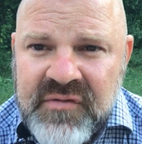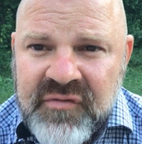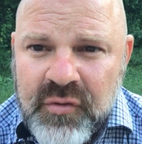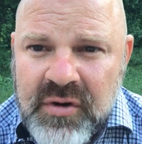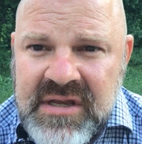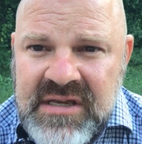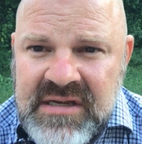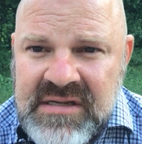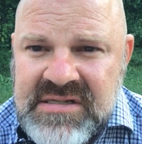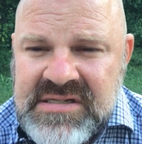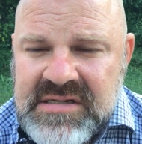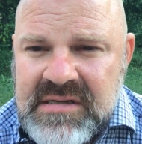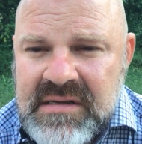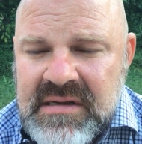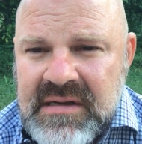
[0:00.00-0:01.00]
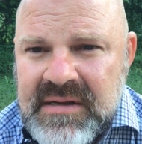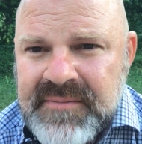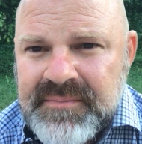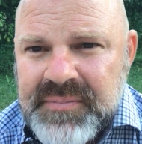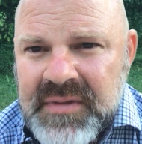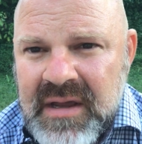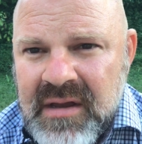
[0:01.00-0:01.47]
4 kids.
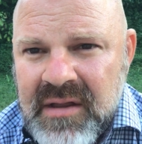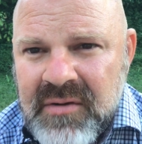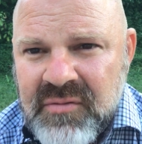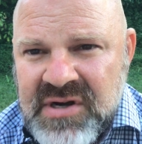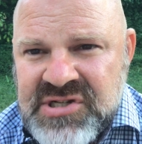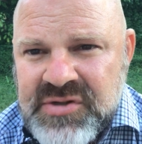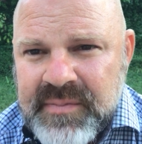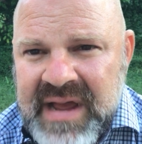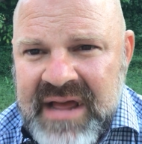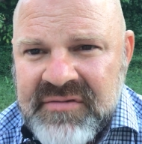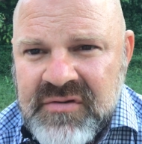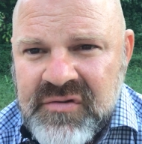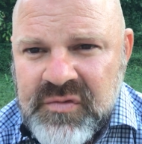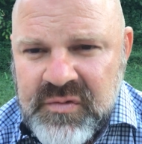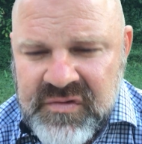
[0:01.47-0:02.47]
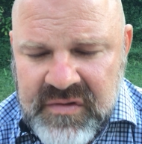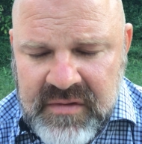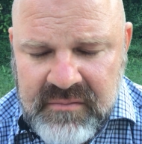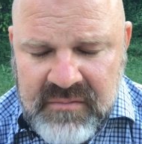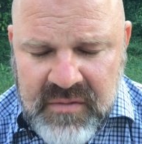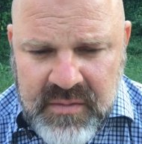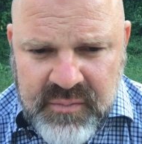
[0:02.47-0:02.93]
Racheal Mathews was
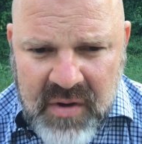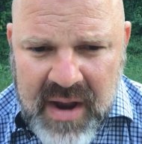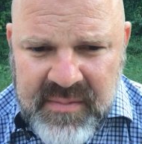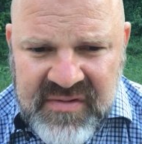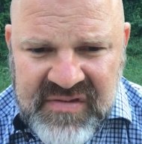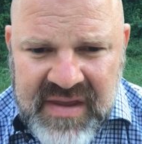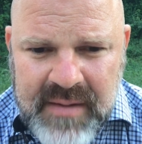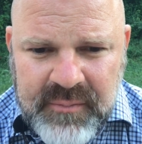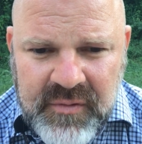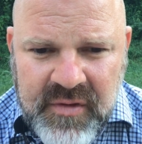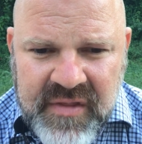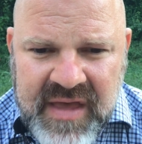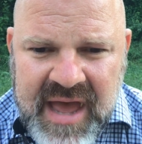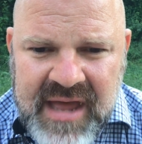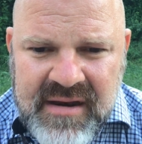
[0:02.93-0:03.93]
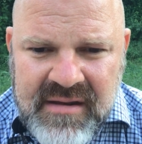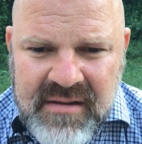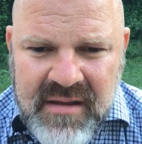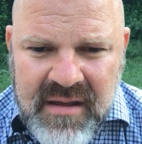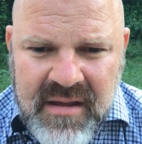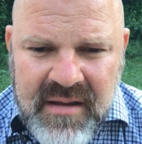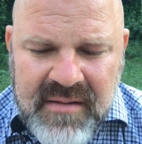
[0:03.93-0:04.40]
a prime example of that.
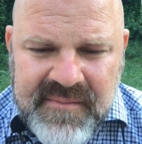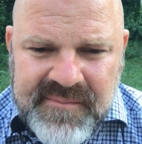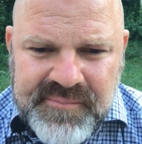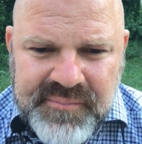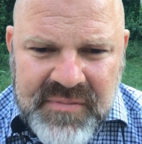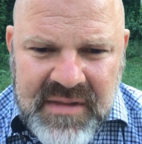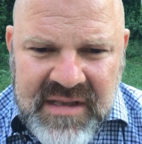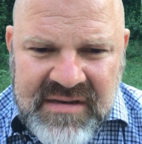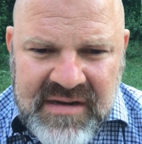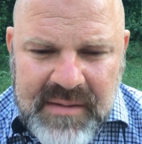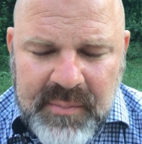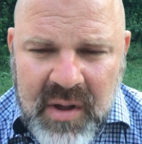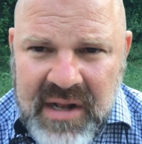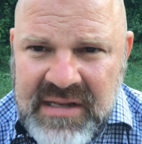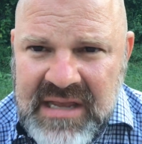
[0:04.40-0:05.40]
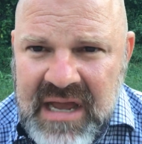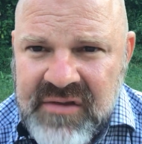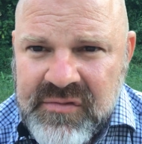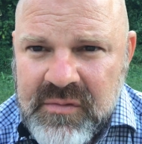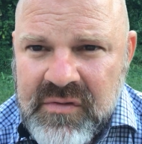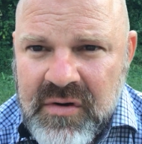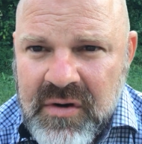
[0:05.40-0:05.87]
I did a
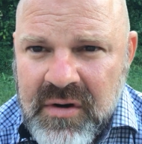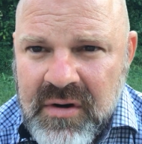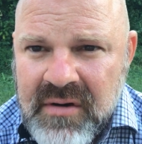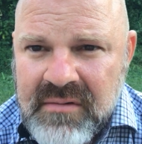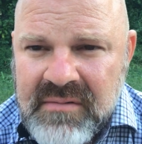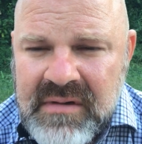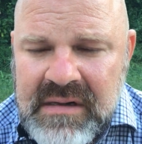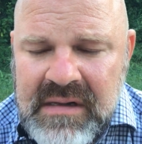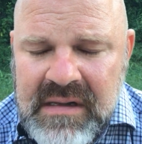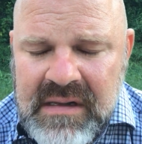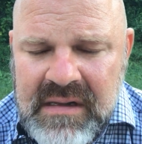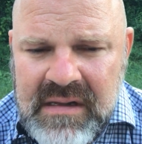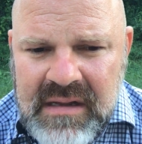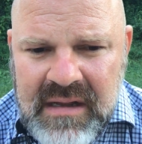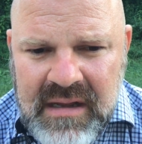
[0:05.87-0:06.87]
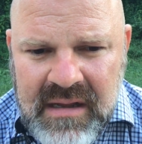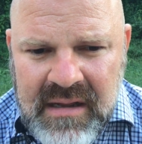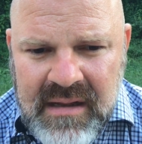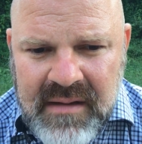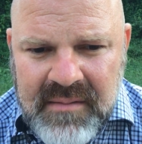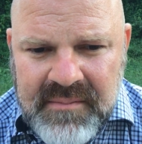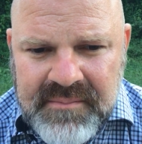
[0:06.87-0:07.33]
podcast with her
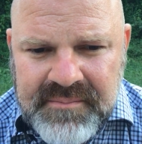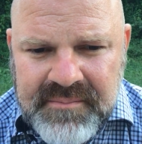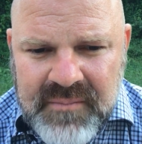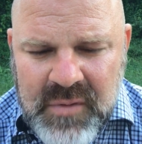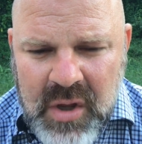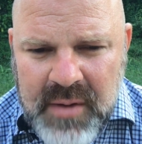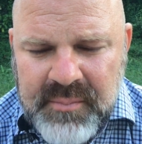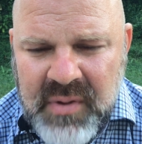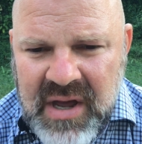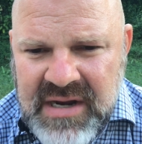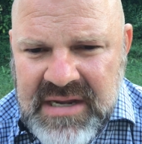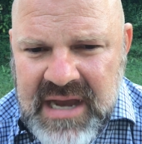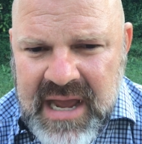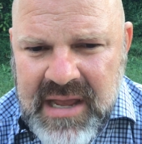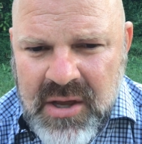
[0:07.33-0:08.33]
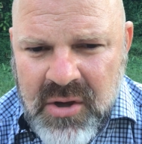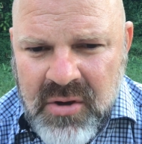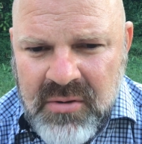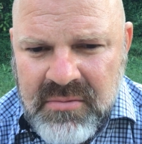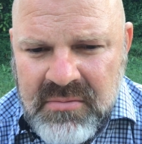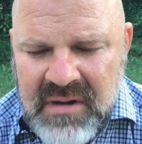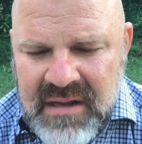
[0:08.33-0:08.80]
on
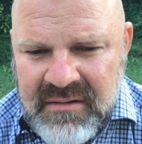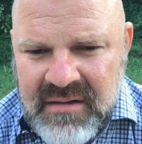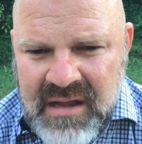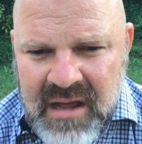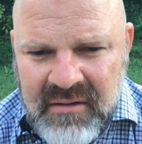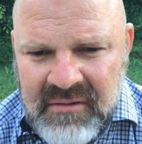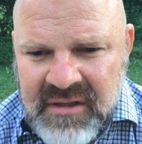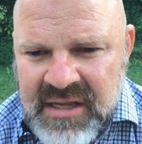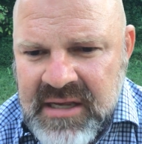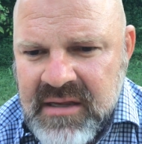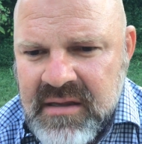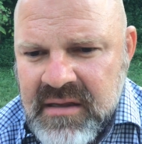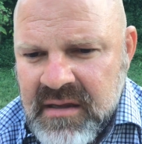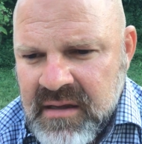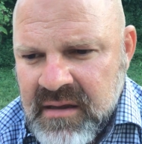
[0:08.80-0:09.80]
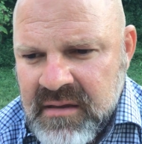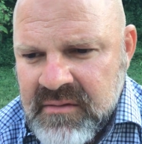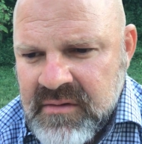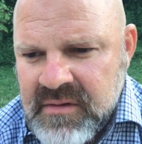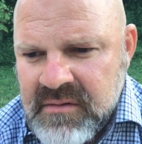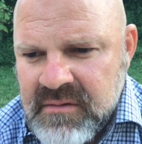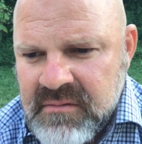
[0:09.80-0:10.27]
Body.io. I'll link
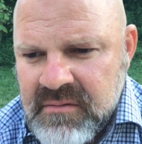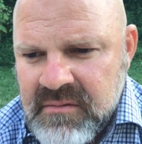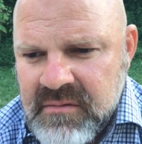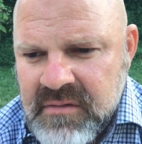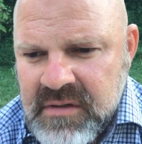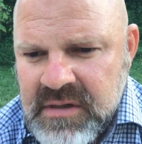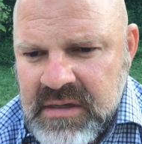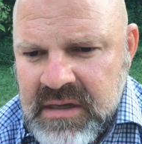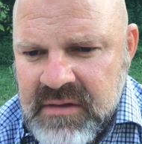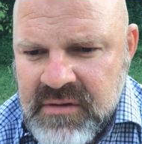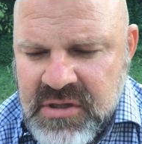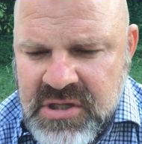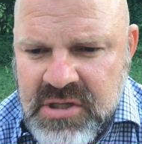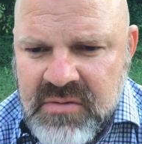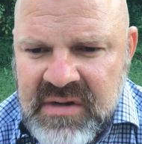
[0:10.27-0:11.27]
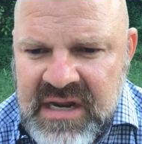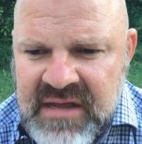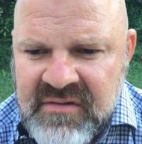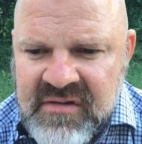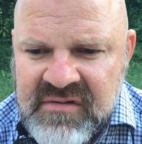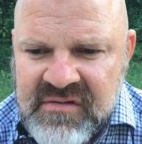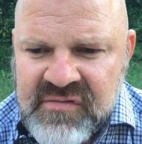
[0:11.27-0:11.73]
the
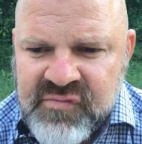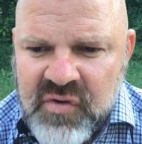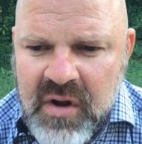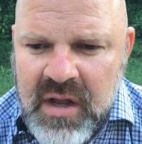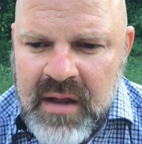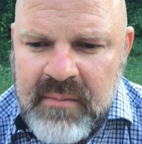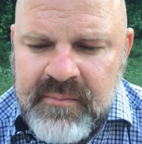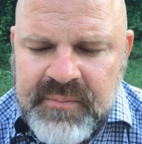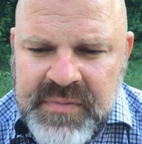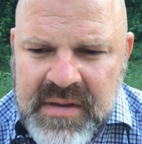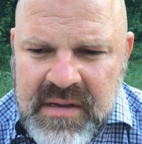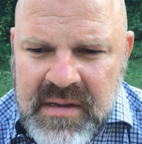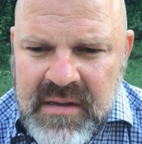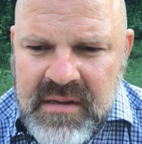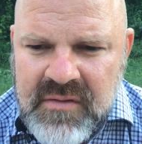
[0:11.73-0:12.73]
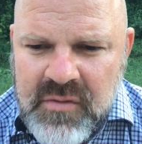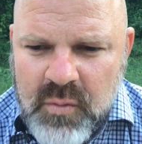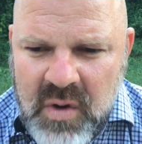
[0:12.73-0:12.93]
Q&A this is from, the